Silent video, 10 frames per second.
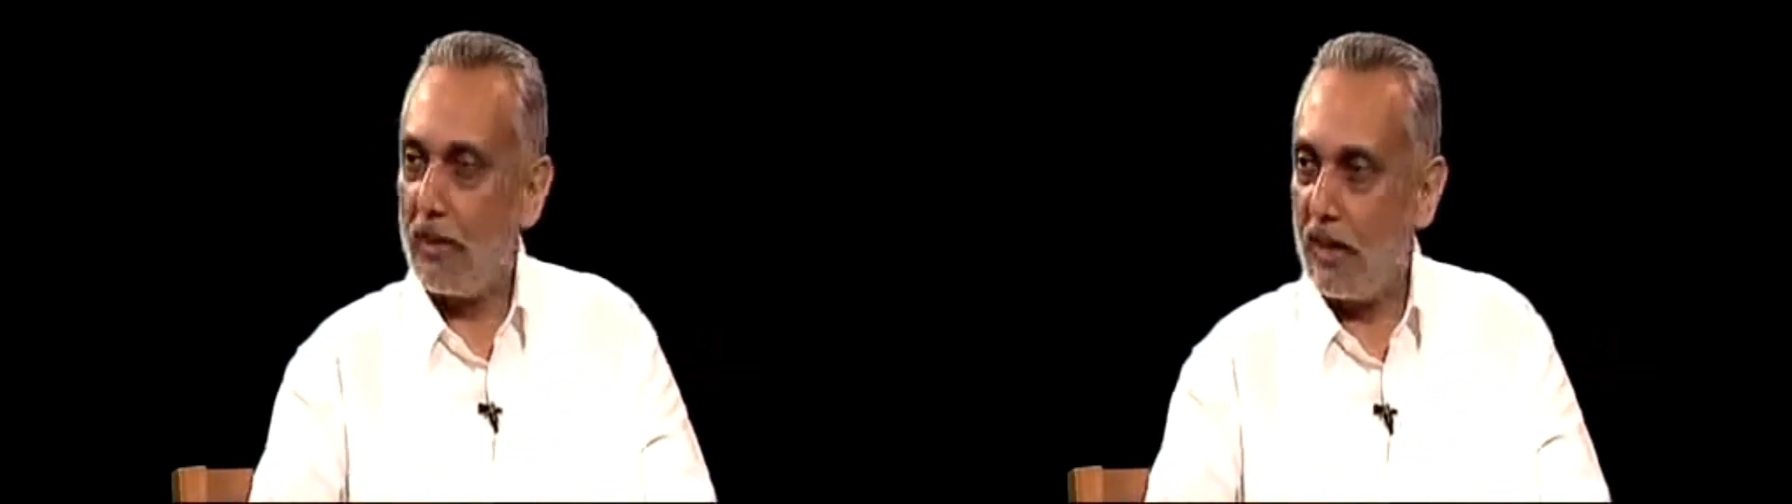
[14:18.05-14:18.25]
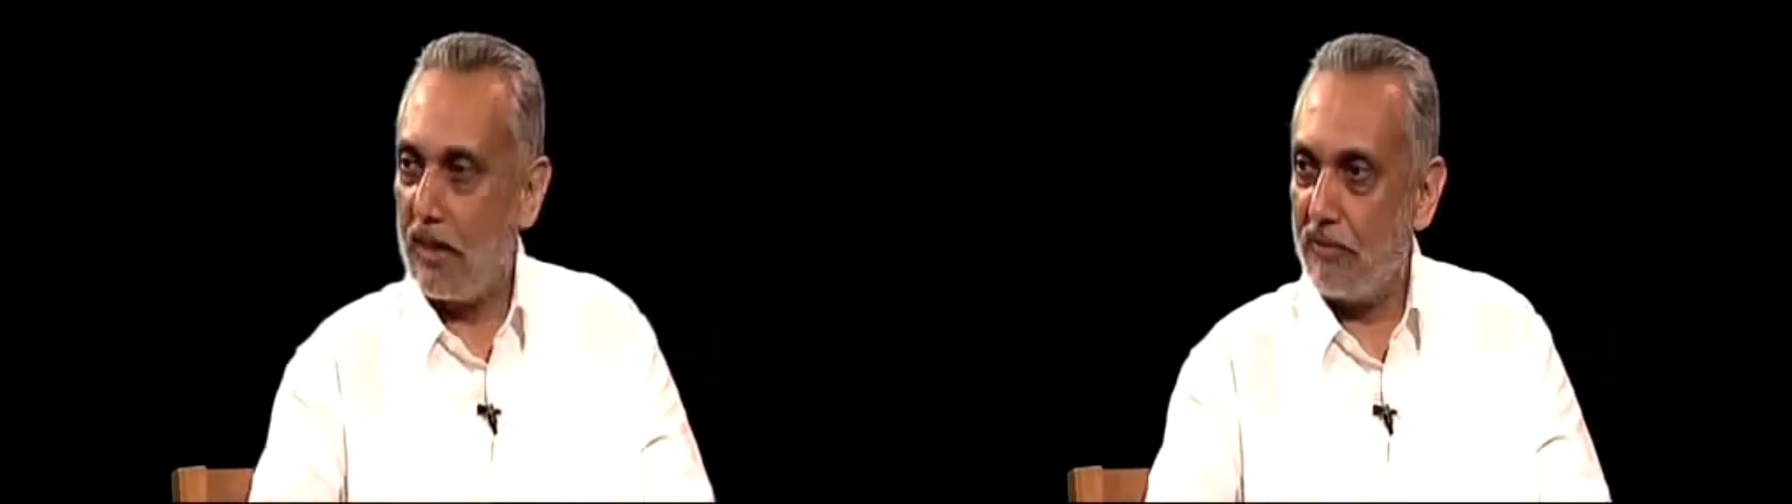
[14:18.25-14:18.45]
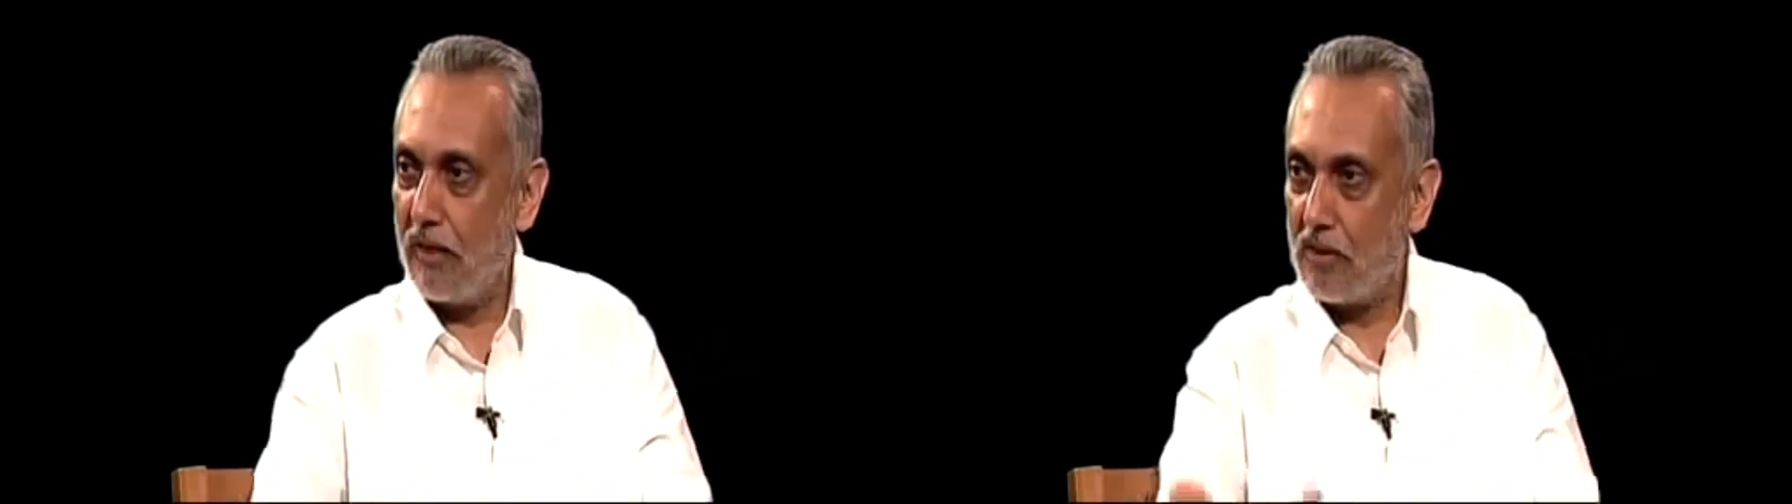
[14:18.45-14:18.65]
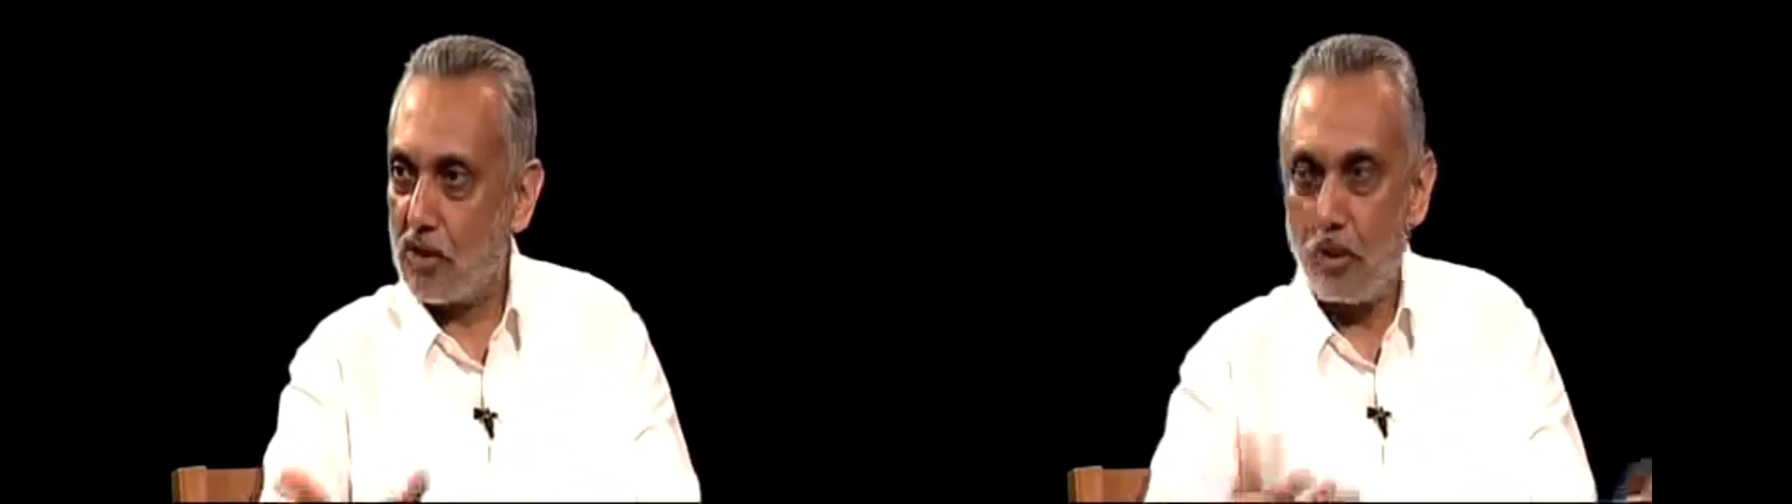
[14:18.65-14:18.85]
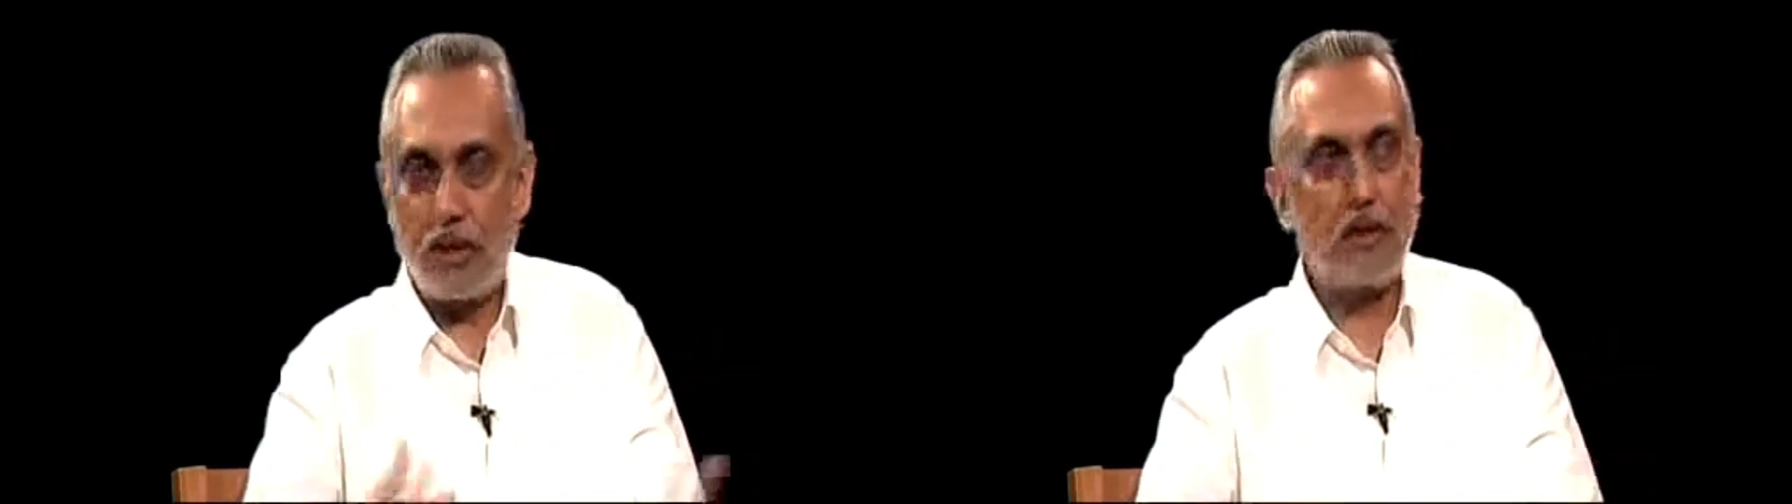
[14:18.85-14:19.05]
in life, I
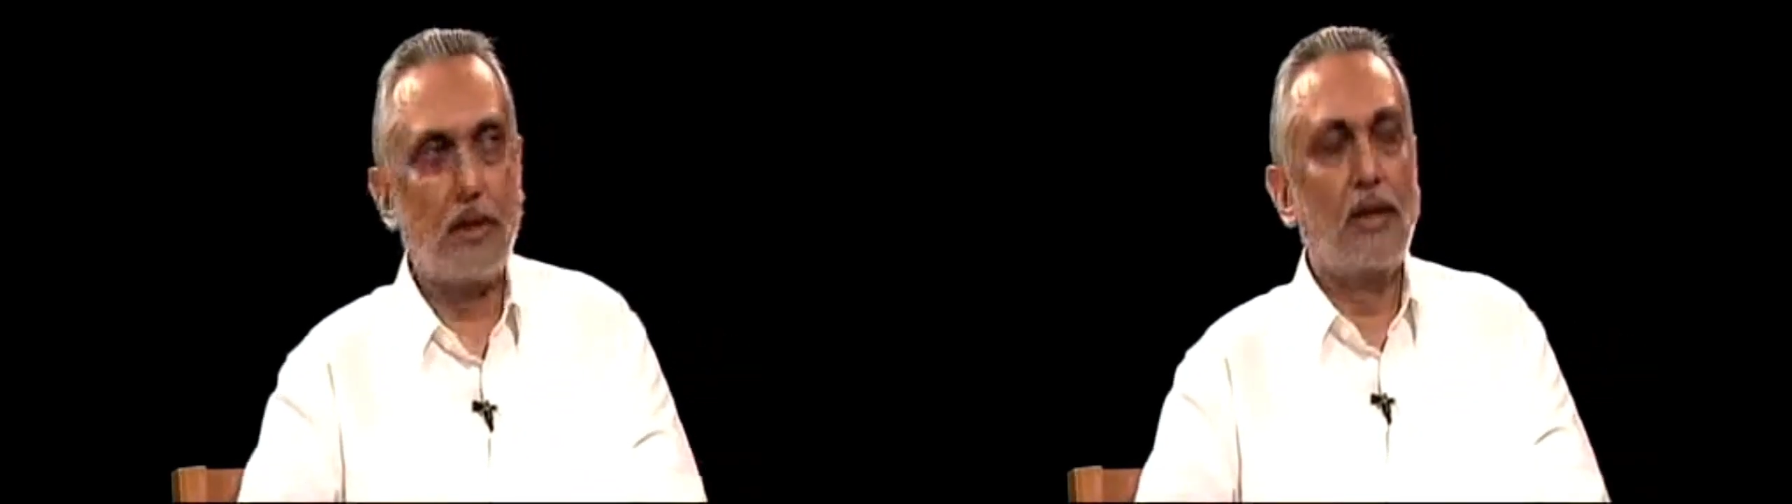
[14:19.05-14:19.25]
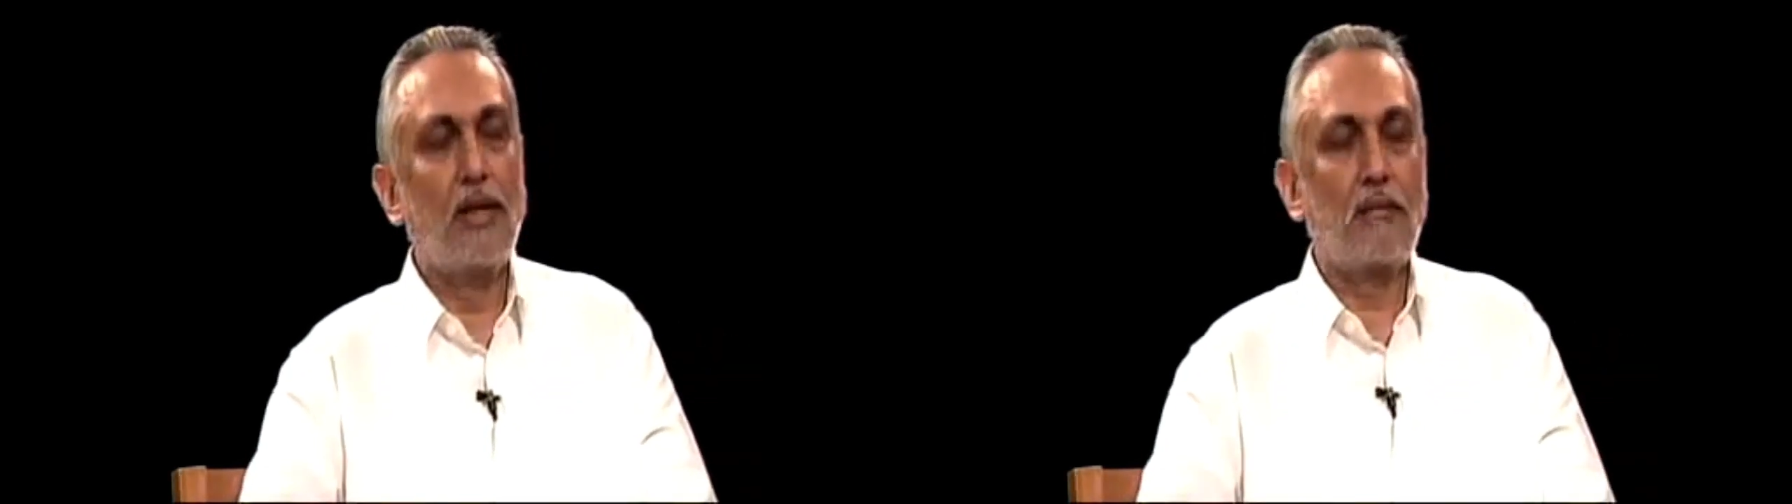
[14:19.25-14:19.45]
was doing.